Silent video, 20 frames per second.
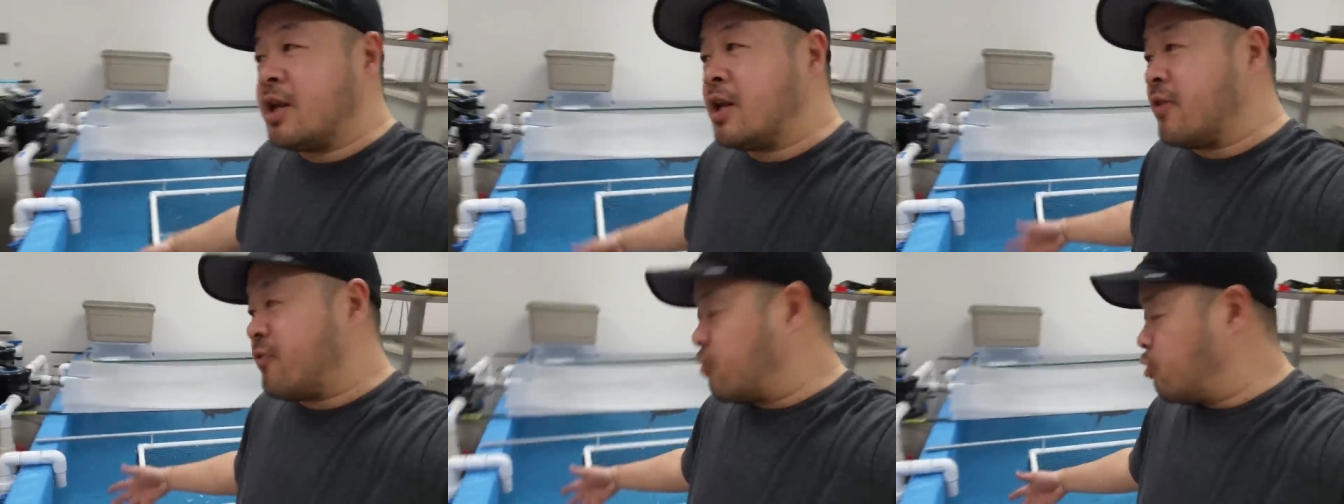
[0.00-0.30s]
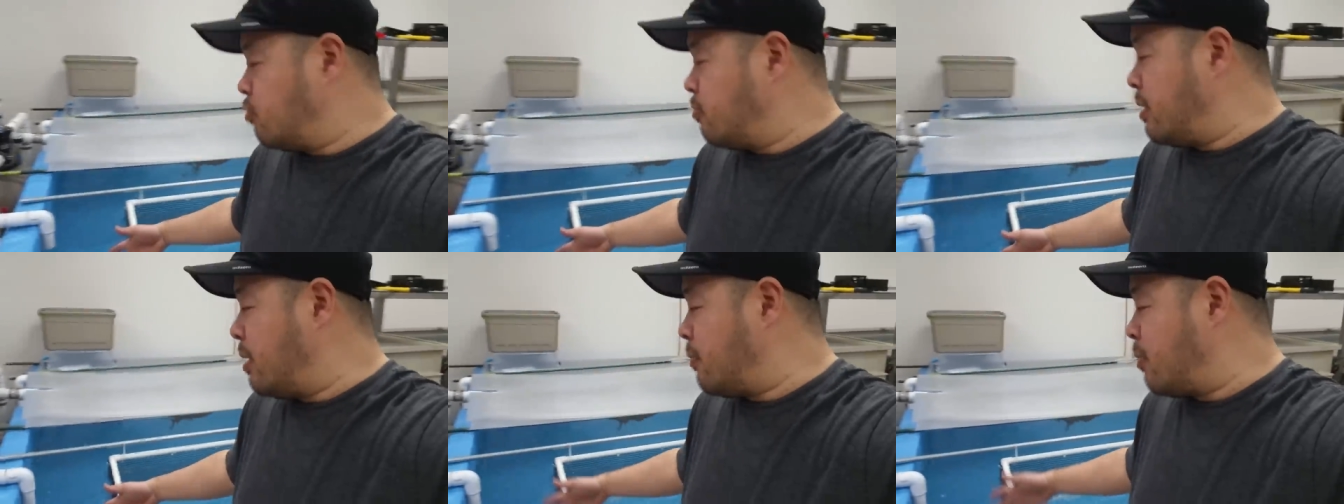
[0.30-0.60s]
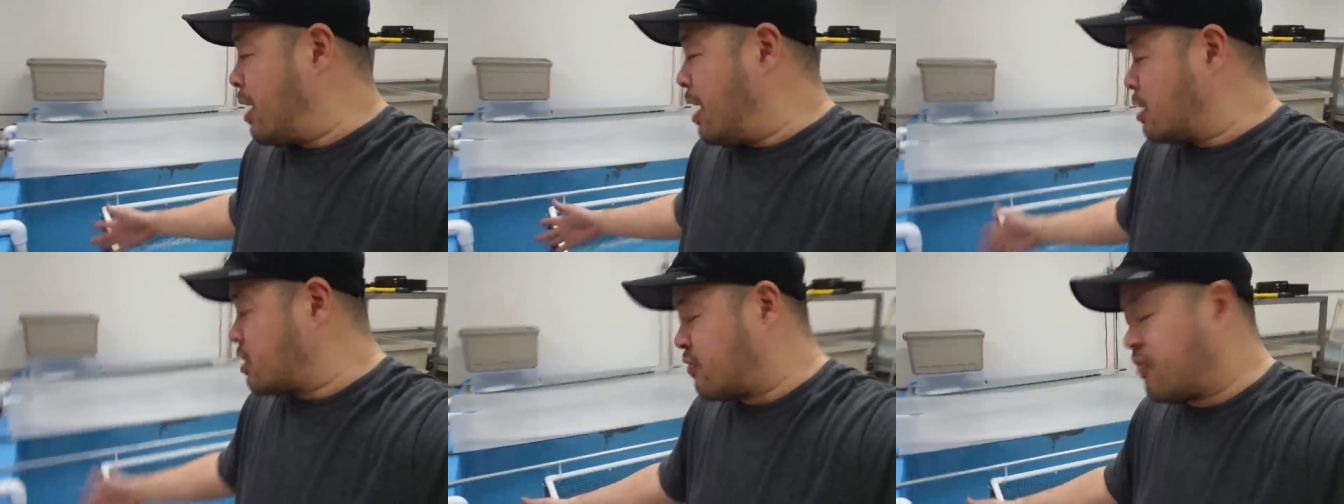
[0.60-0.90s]
If you remember,
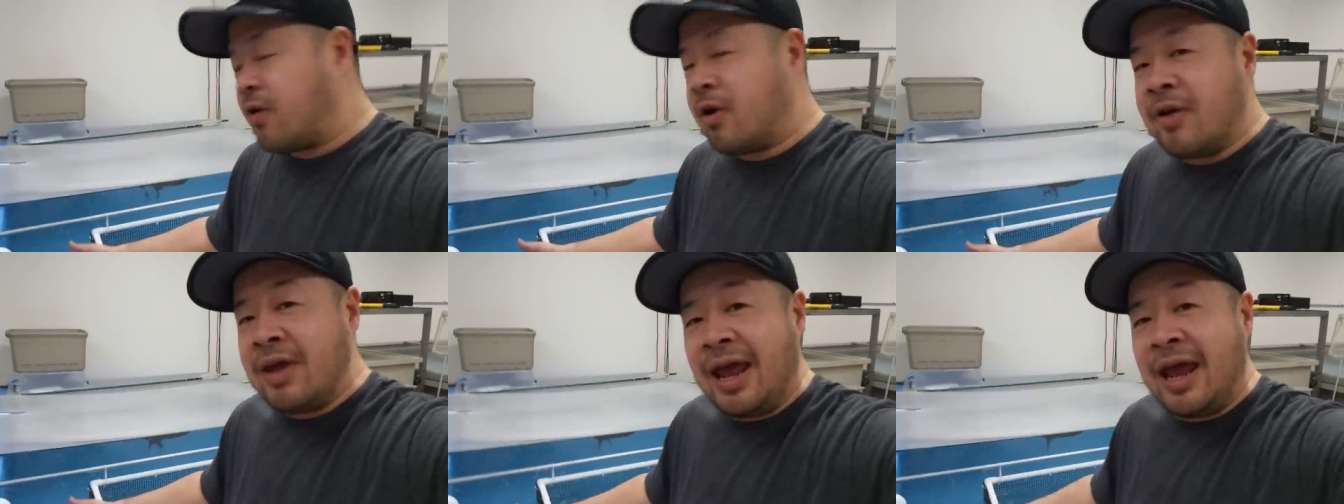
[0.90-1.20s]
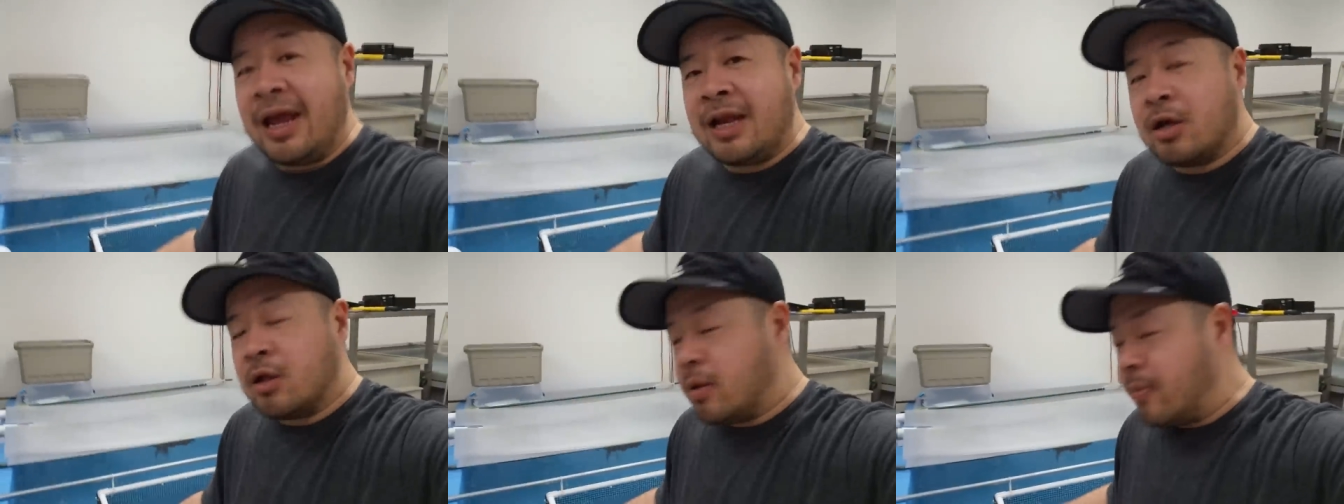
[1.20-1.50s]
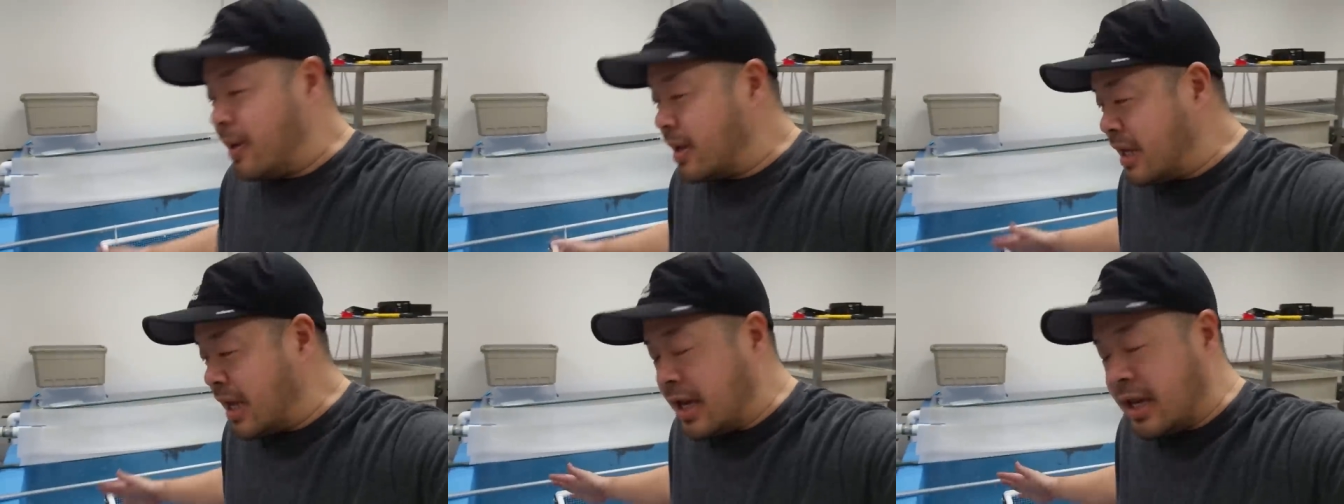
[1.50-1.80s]
I was very anal
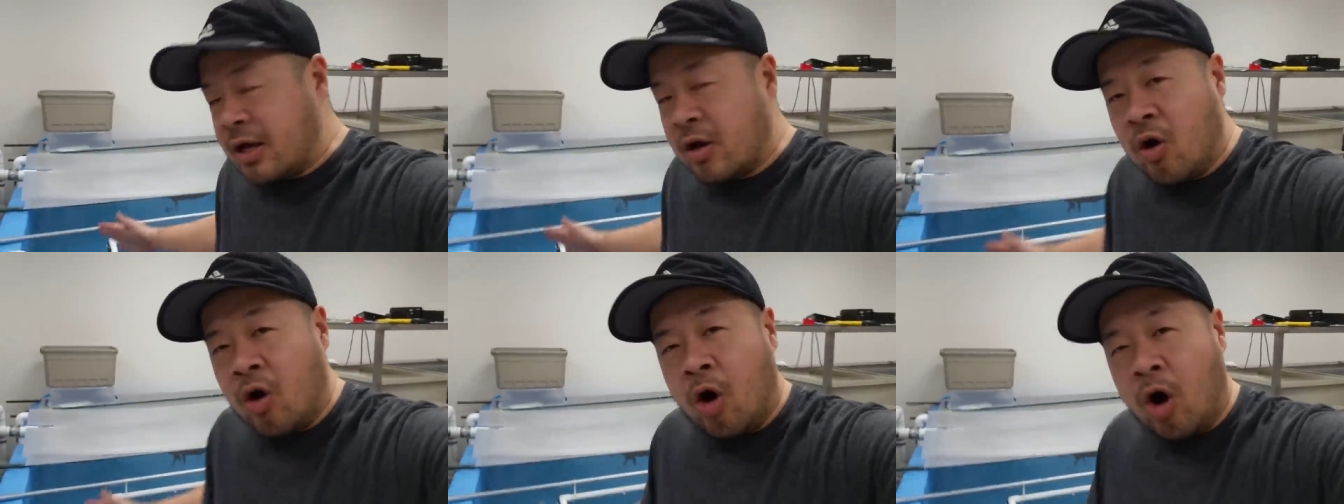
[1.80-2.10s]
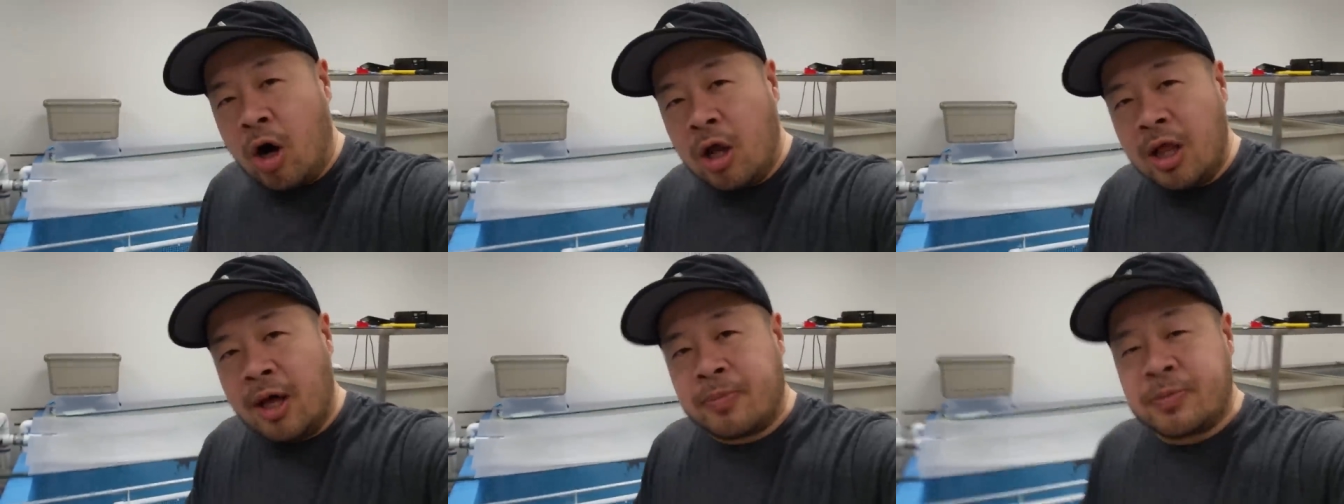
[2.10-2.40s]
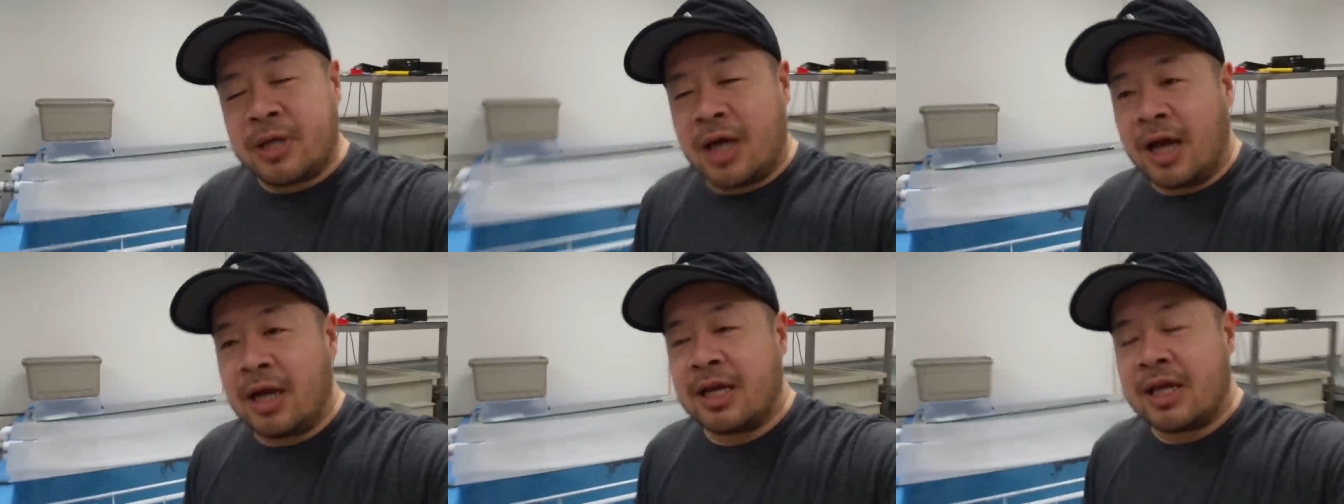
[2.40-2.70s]
about getting all
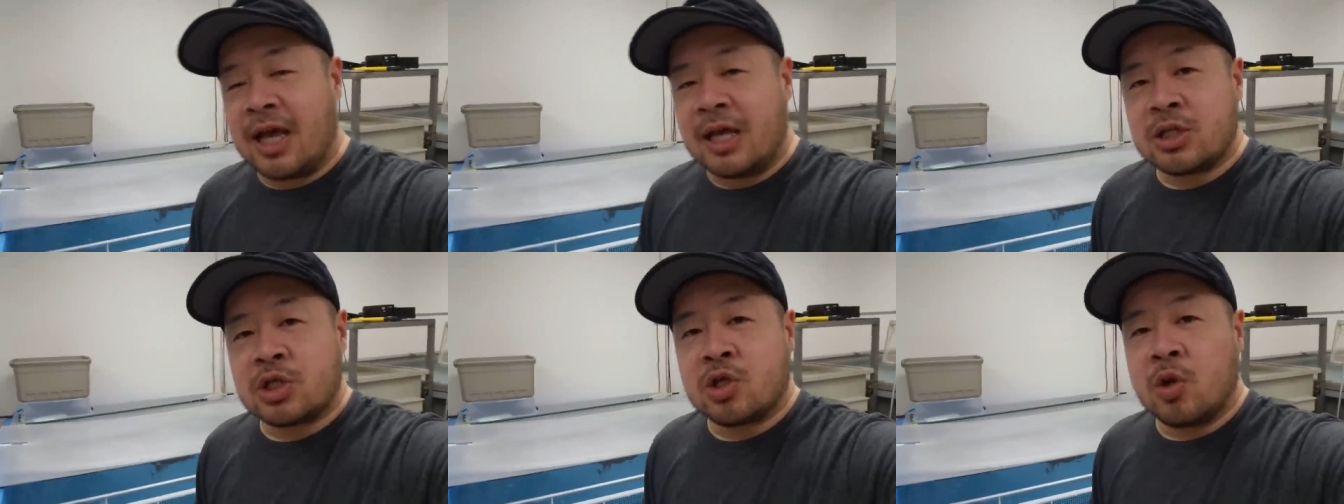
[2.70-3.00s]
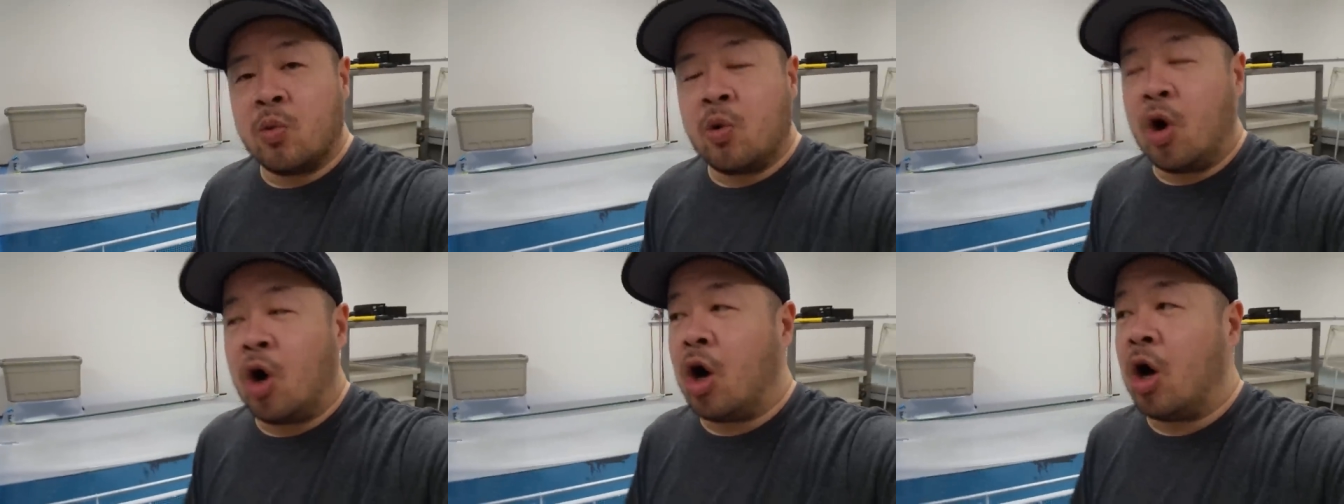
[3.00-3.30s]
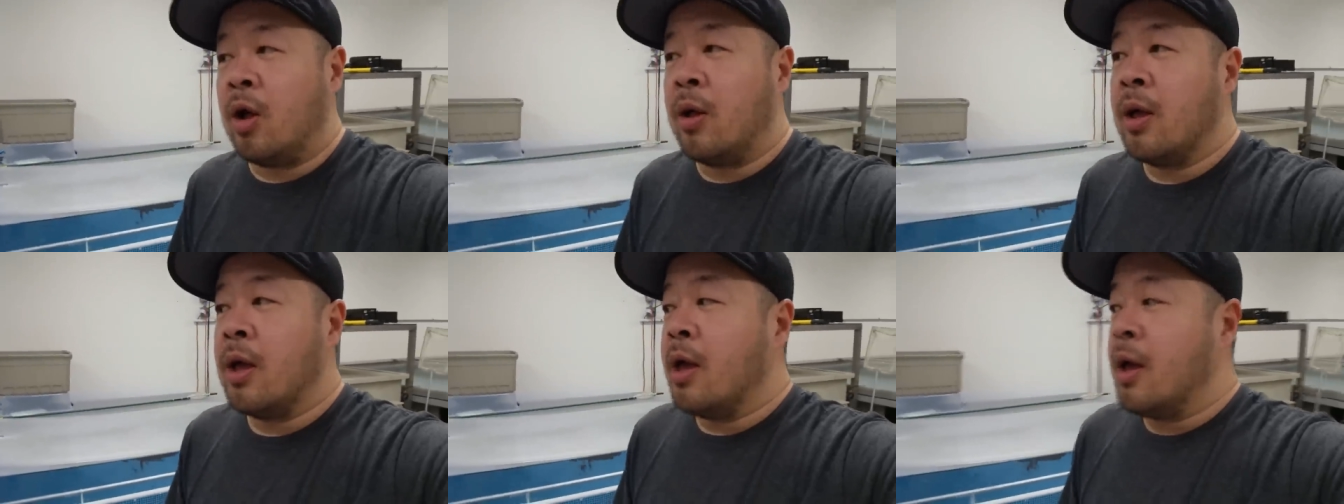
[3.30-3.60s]
uptight against the
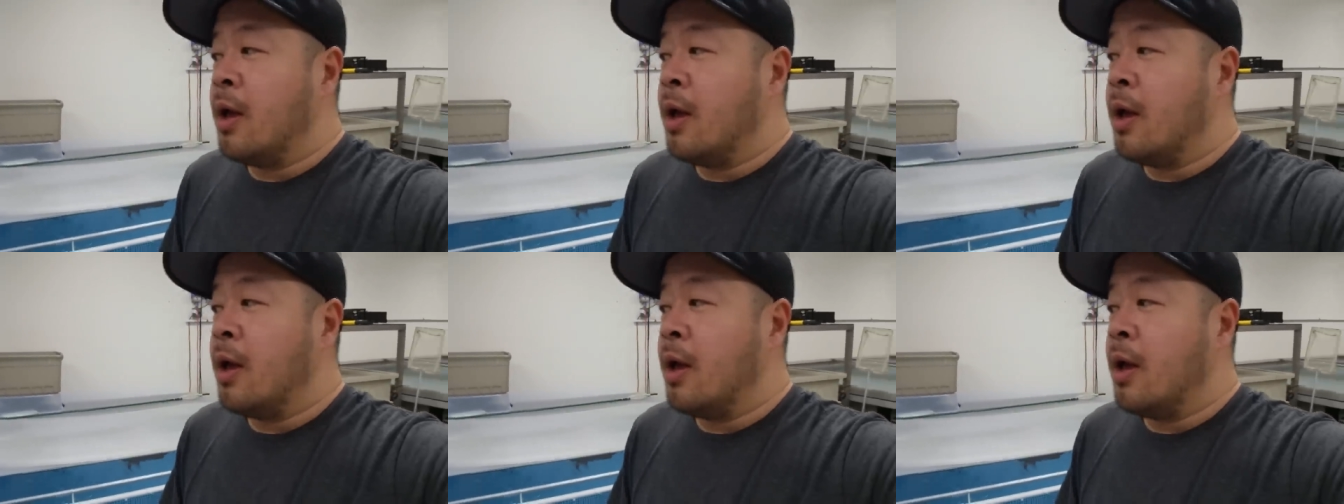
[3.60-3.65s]
wall.